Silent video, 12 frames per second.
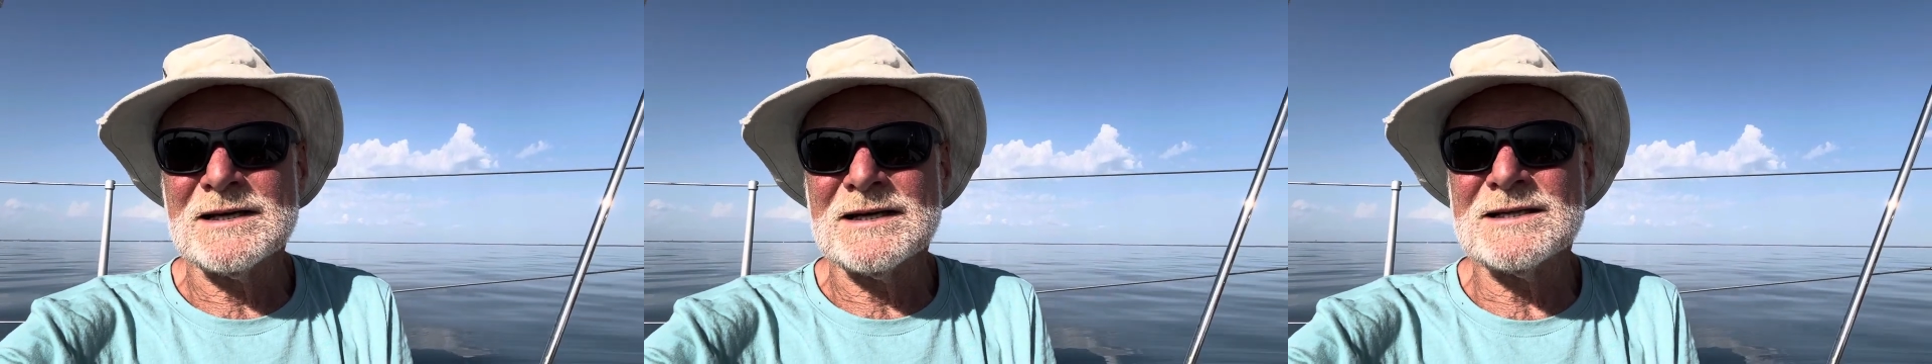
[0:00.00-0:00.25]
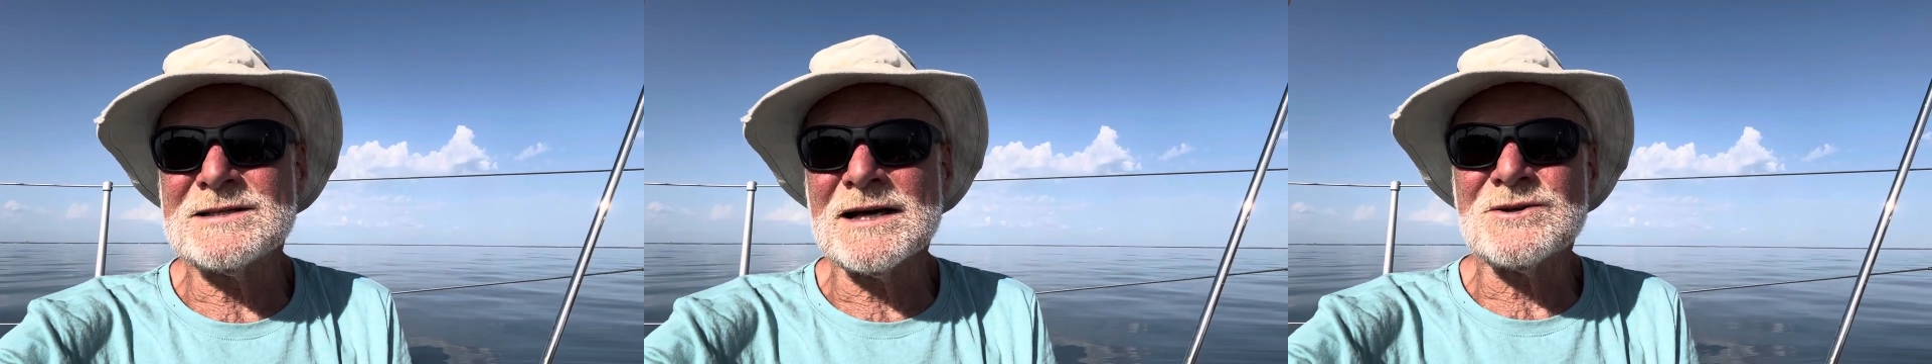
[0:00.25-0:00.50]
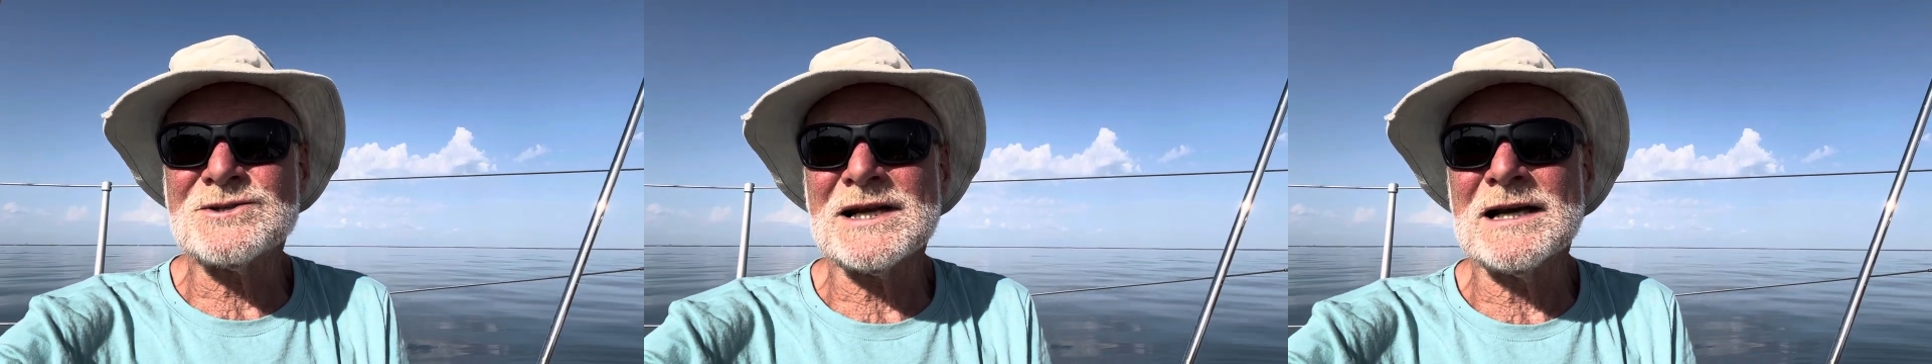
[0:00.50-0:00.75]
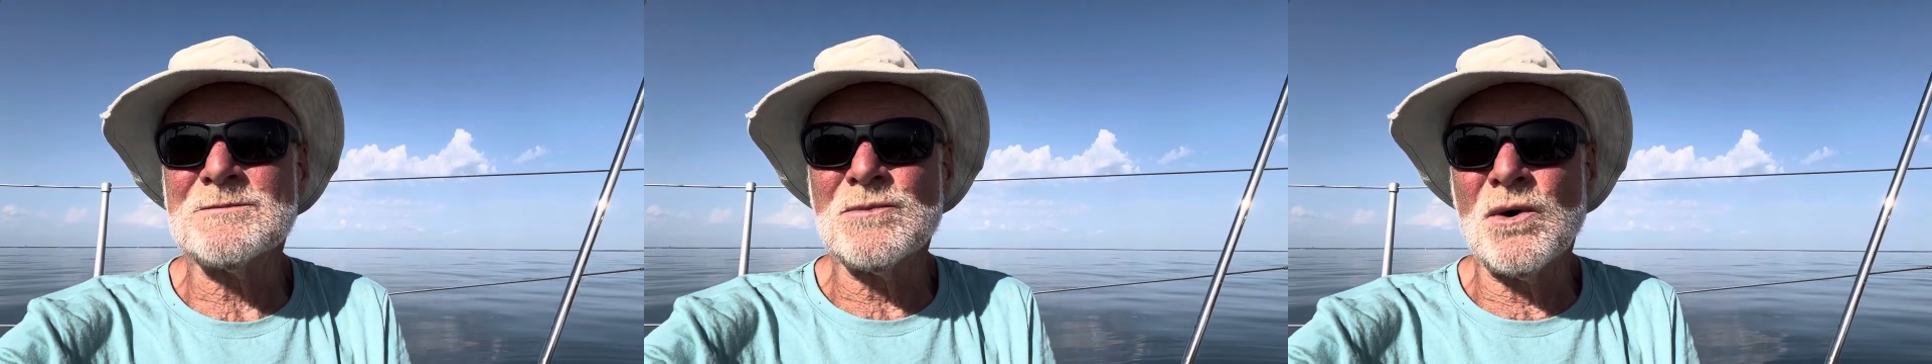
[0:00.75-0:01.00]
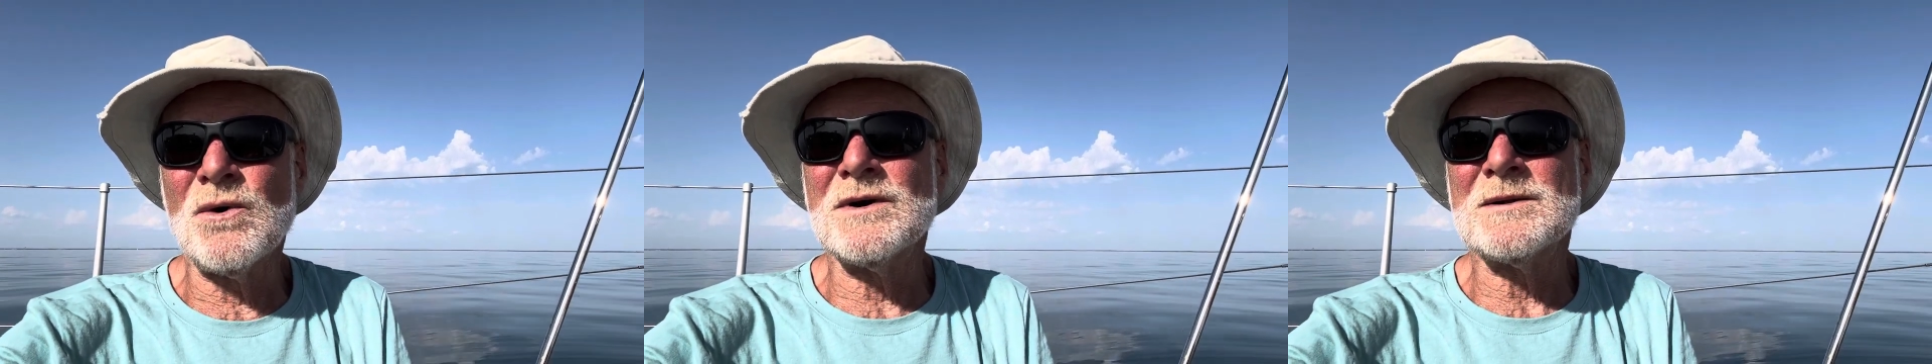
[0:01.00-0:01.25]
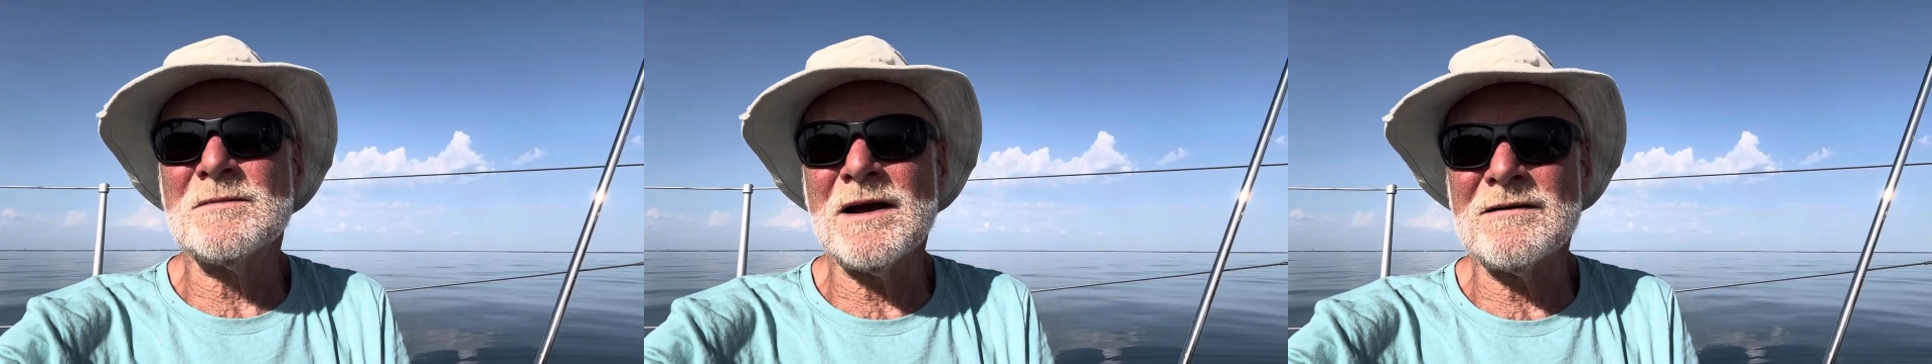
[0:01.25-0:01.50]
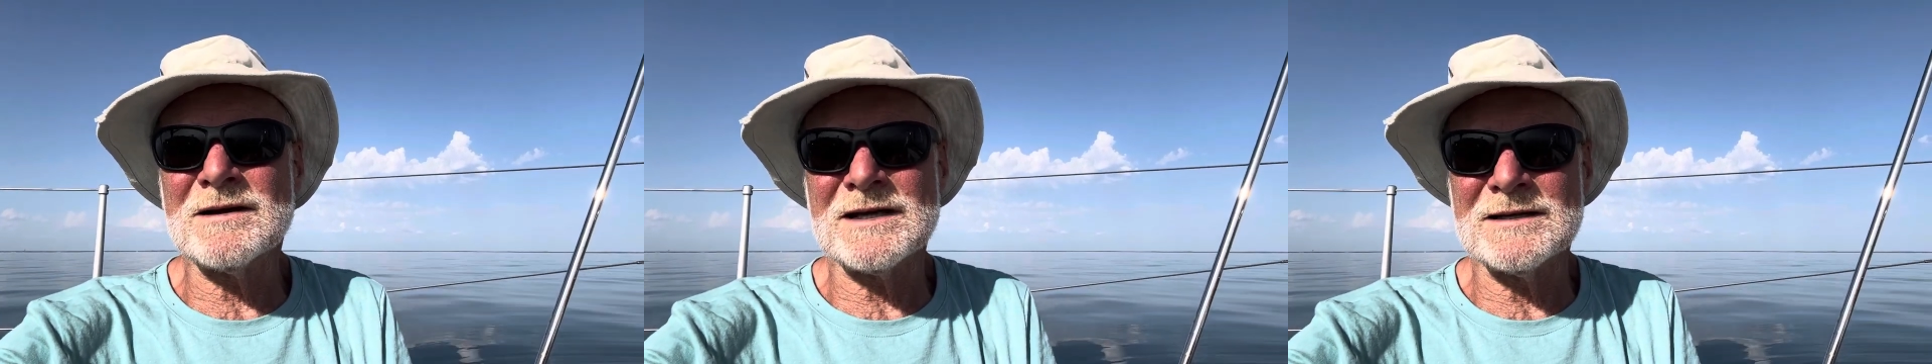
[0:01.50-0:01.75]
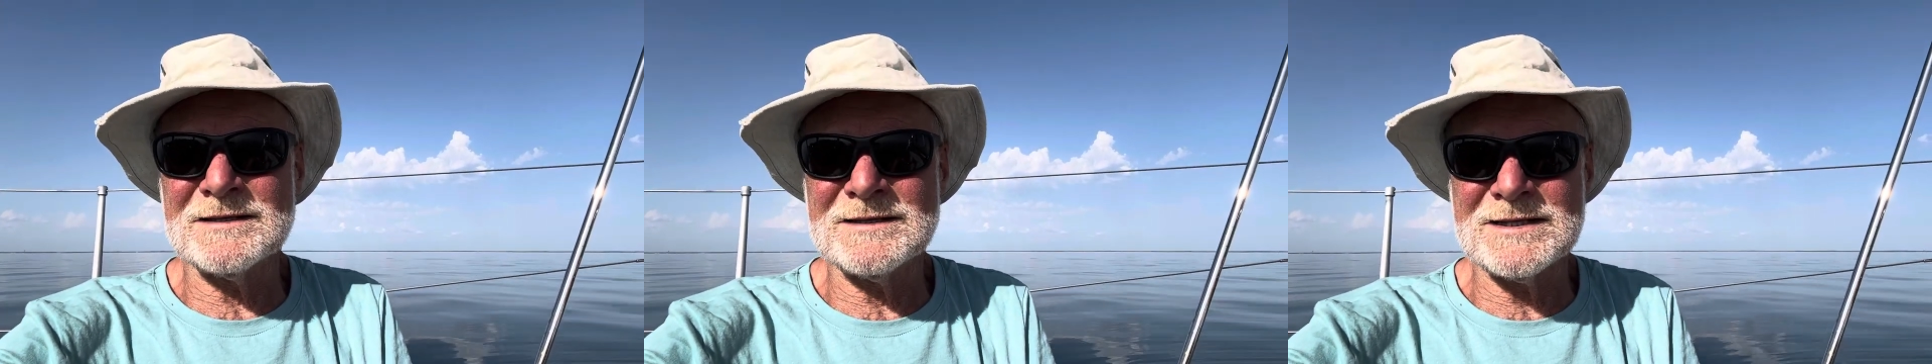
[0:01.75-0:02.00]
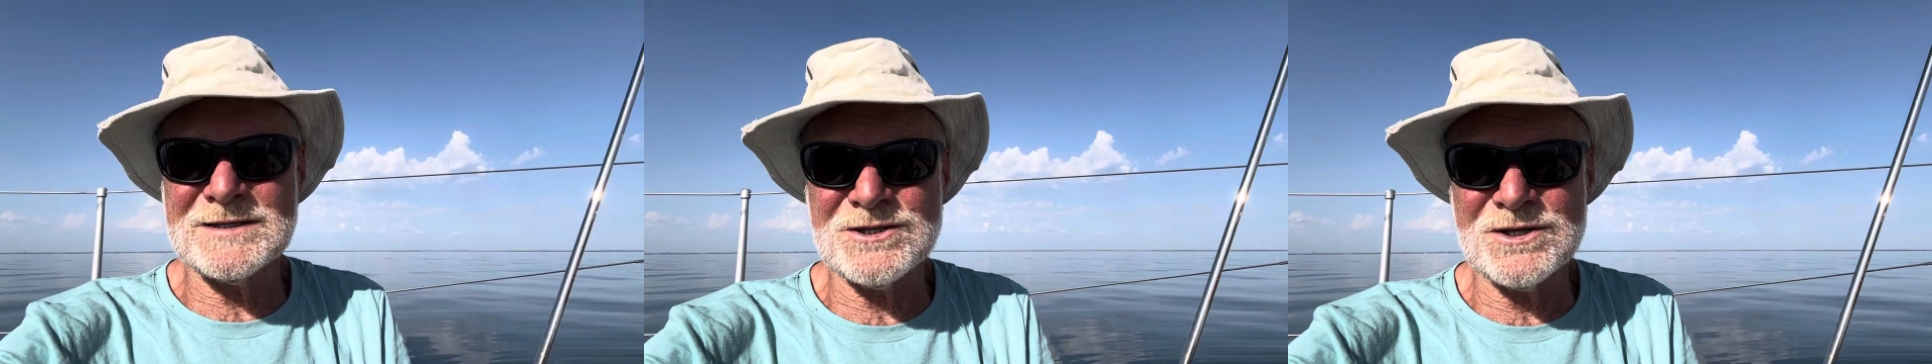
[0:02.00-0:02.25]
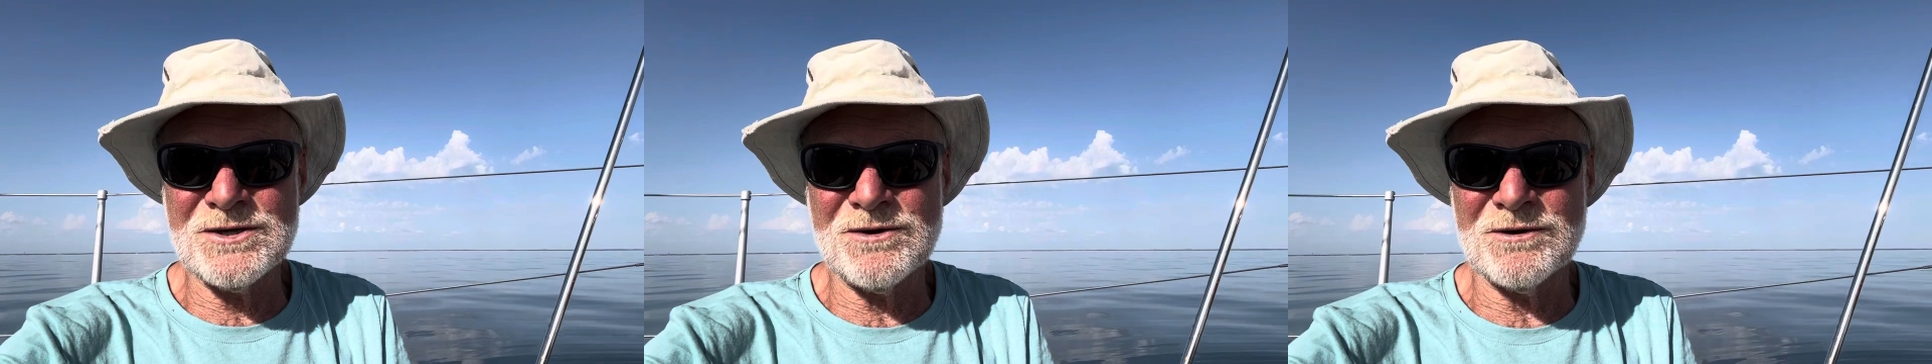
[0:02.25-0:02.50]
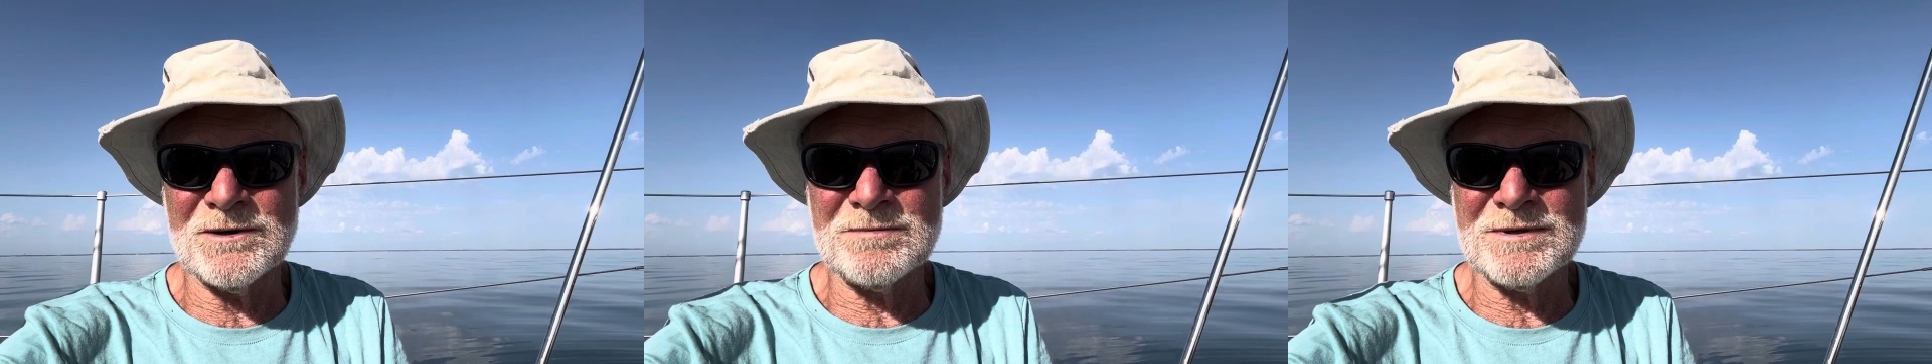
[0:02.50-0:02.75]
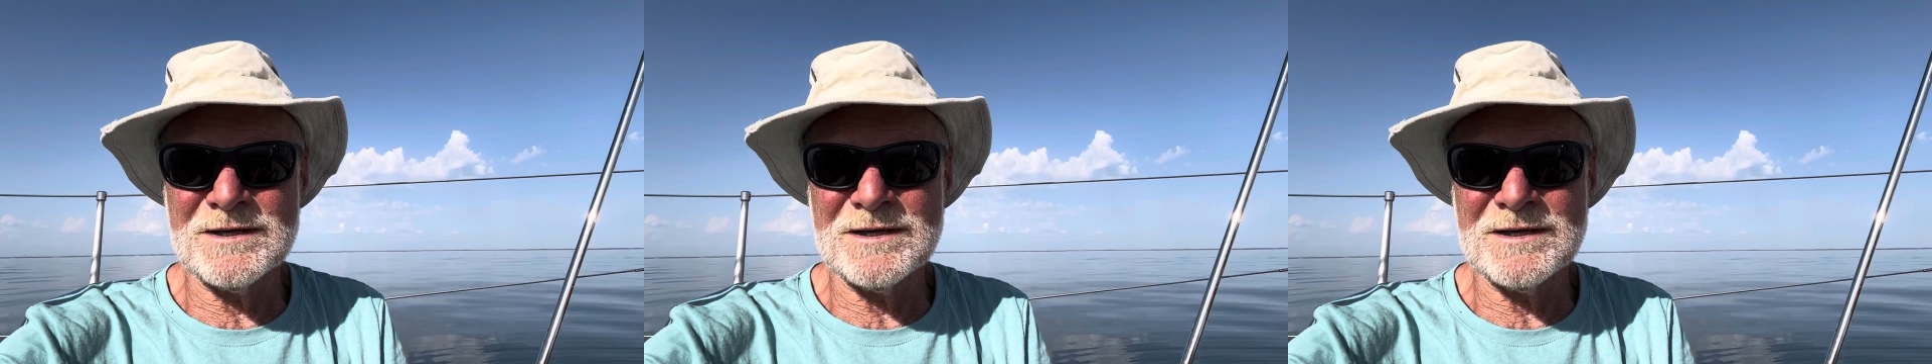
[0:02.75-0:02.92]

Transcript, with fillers: It's now selling more in America than it is in Europe.